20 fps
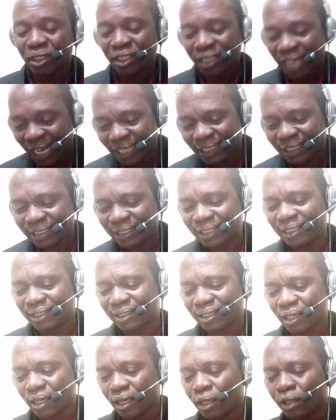That is
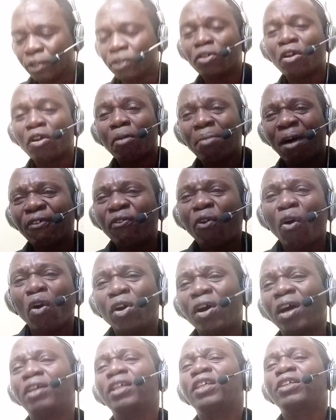it. Number
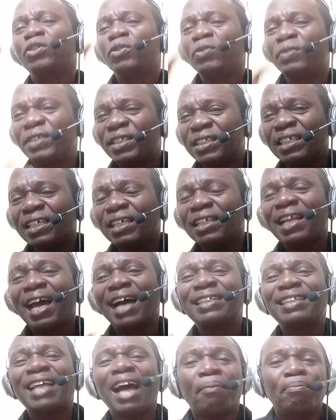4, you will see
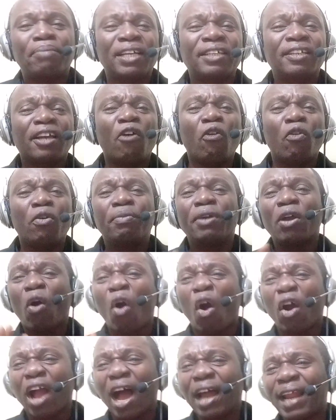that that person will be
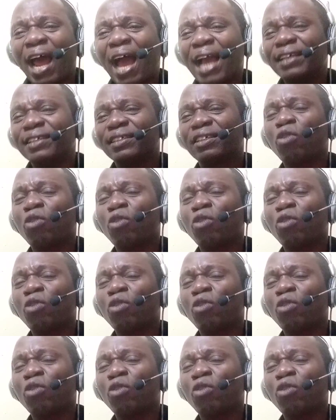organized.